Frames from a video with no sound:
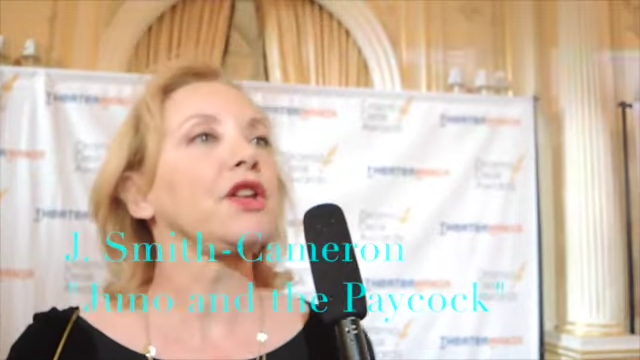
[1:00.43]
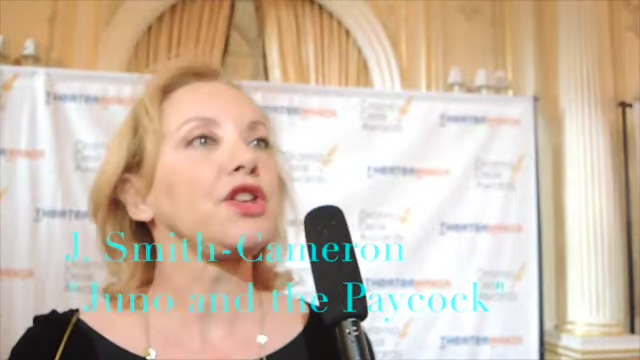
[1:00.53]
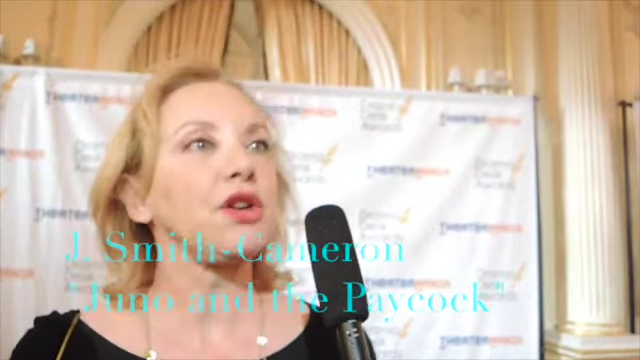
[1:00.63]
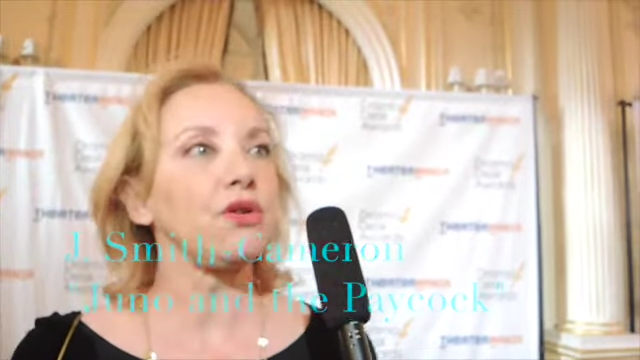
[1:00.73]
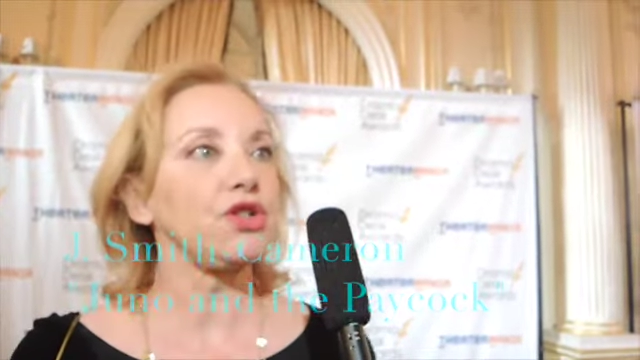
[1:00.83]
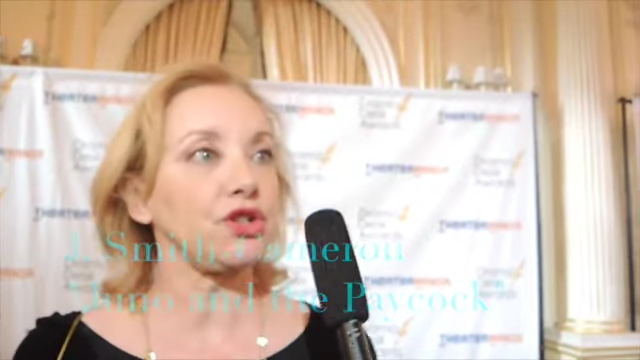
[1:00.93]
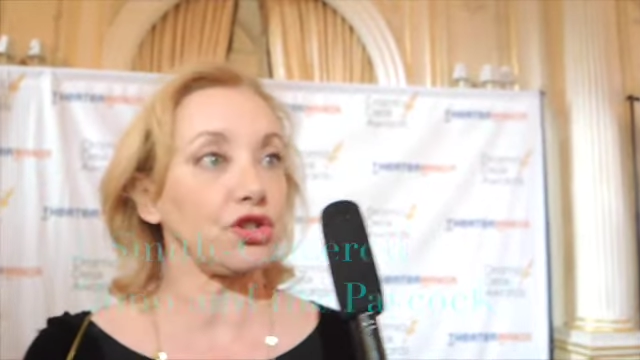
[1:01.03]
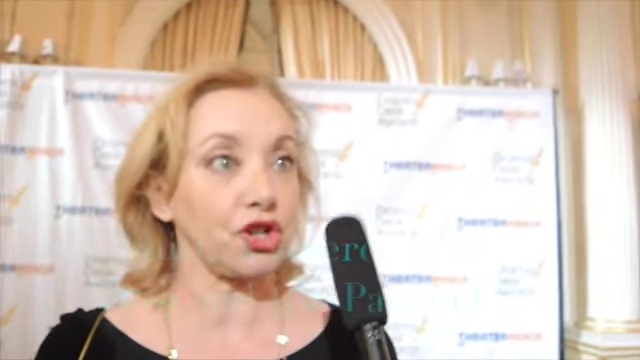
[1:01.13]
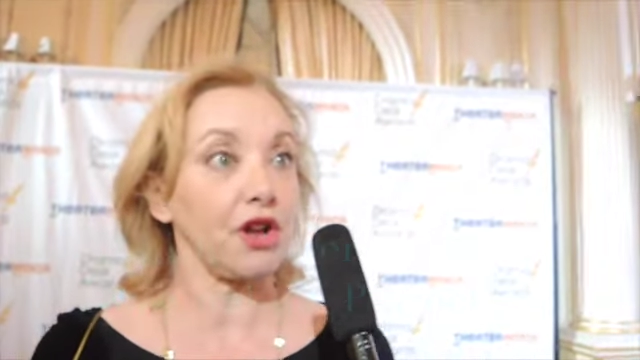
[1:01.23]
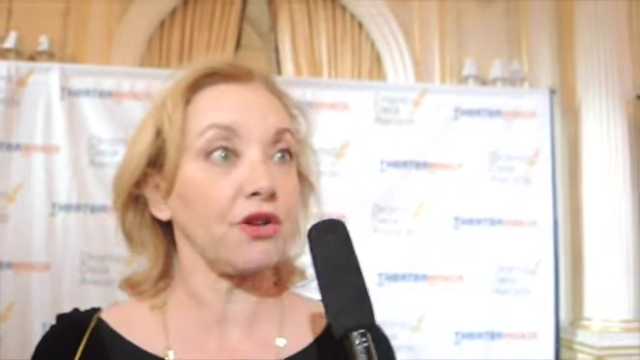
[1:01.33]
and a
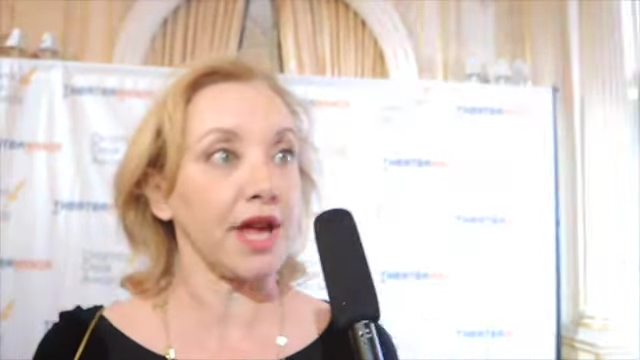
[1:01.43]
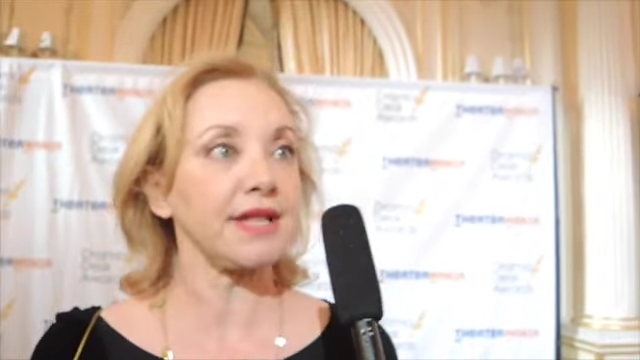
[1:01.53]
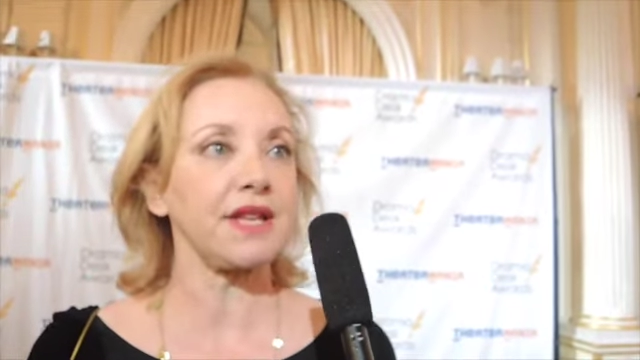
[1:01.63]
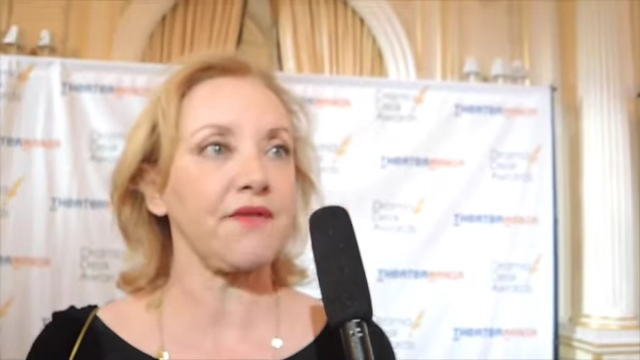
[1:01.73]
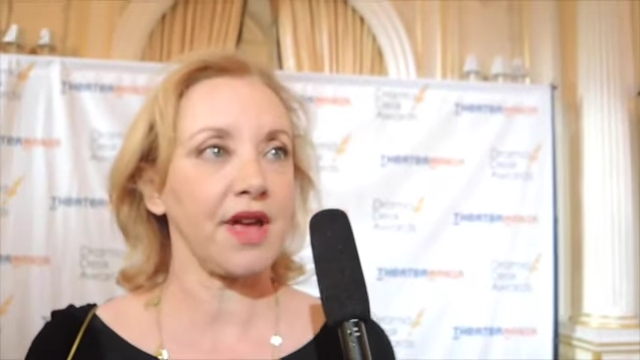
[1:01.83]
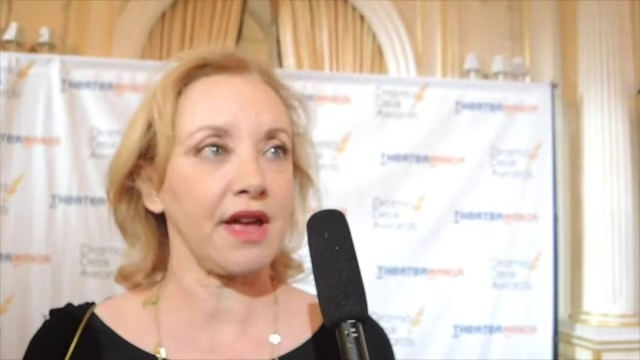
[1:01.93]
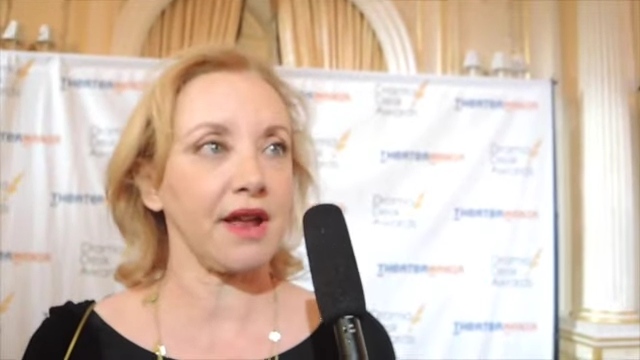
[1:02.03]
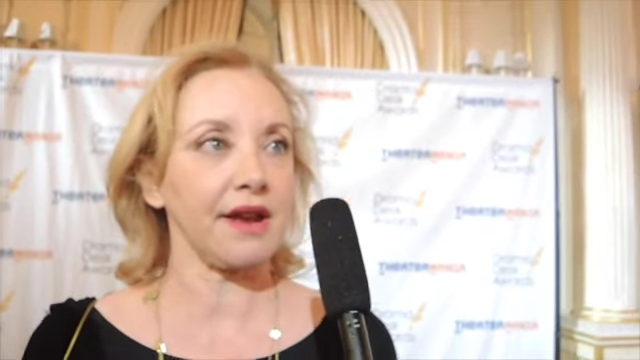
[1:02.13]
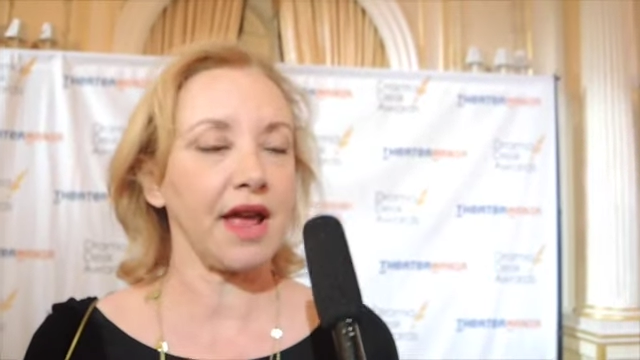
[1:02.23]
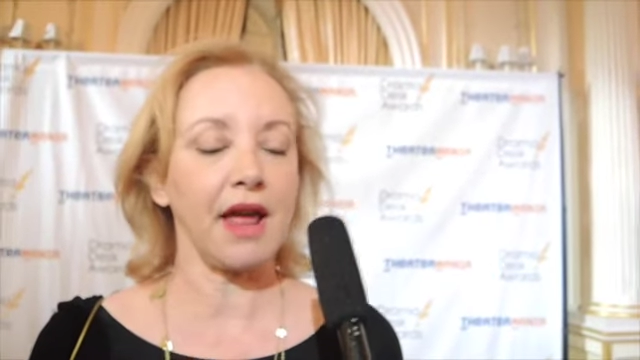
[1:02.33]
huge Sean O'Casey
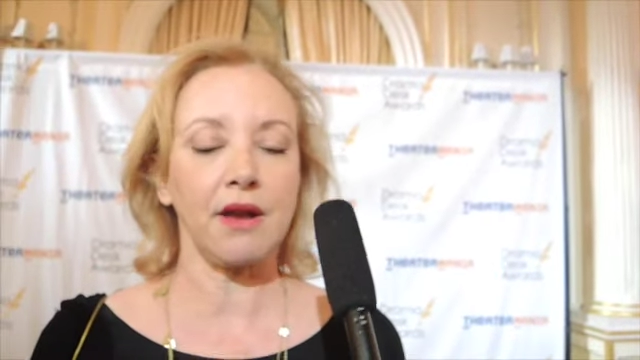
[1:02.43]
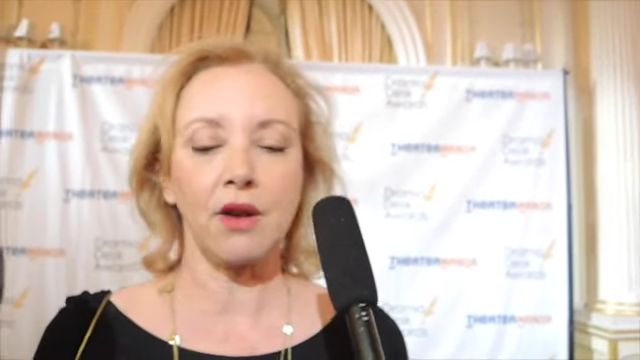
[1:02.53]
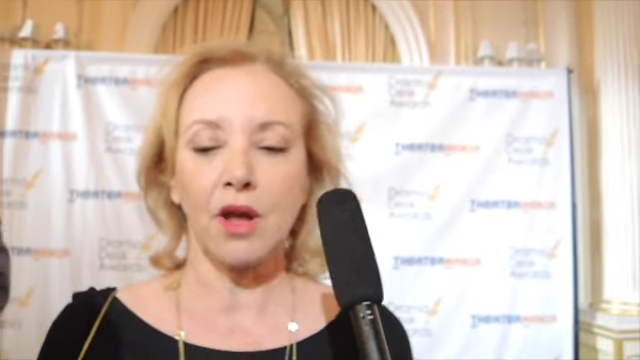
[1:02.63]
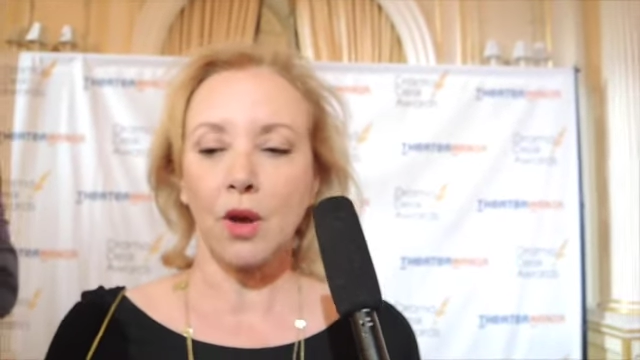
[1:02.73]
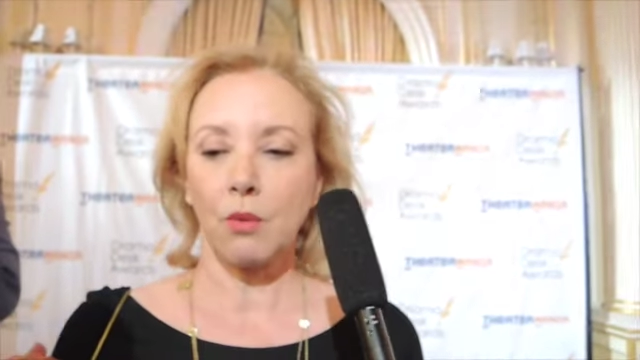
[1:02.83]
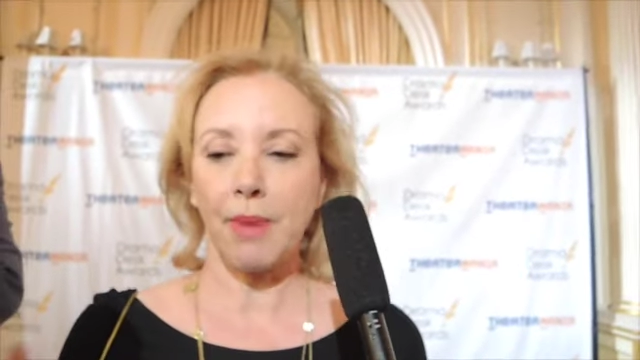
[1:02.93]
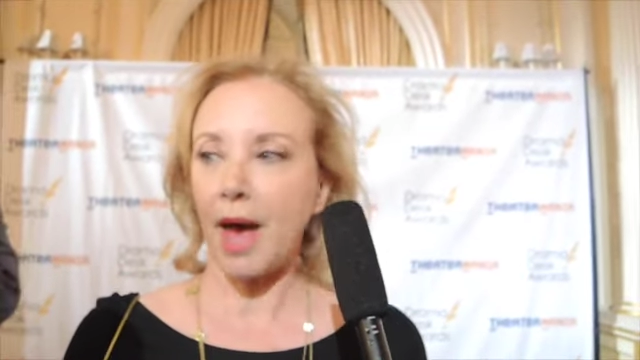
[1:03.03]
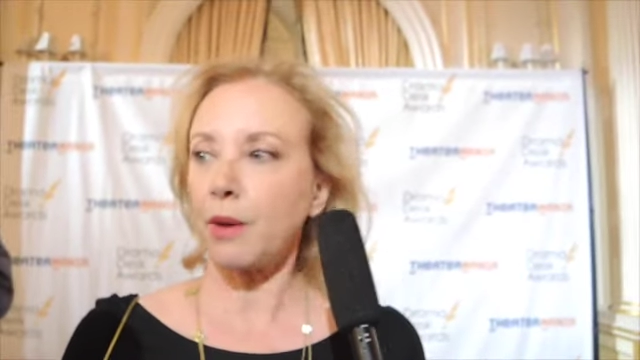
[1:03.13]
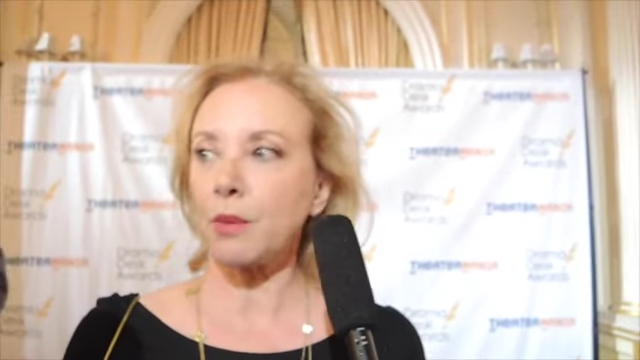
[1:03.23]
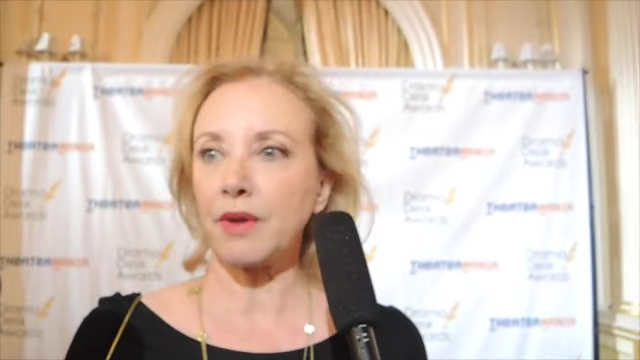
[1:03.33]
fan. And
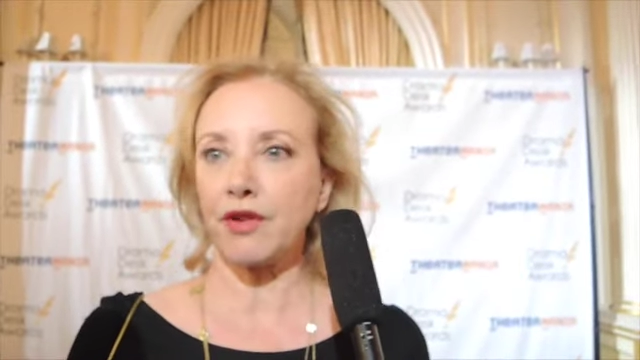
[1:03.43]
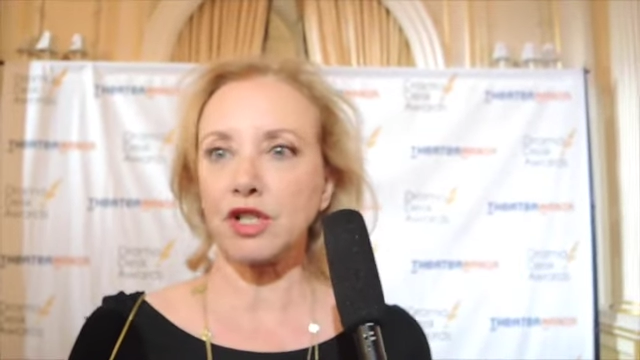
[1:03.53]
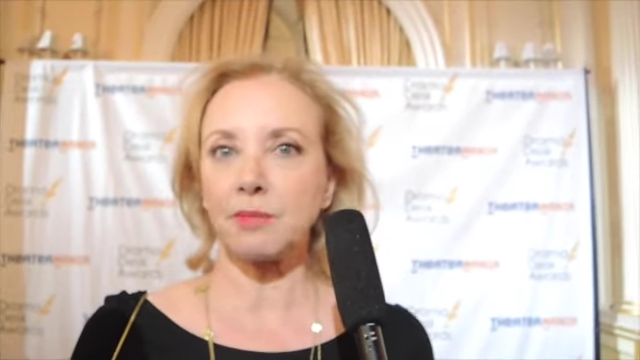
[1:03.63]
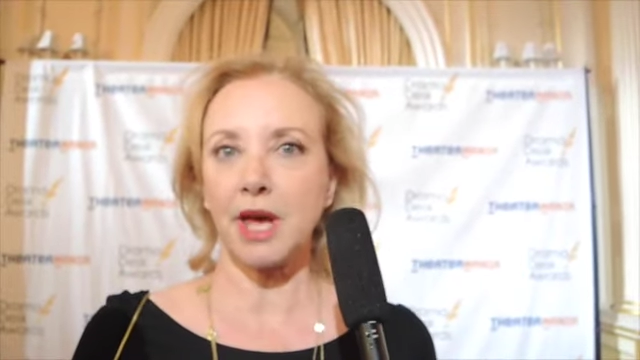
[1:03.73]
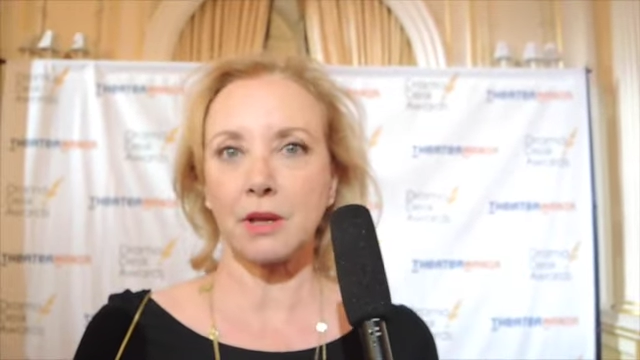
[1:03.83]
back when we first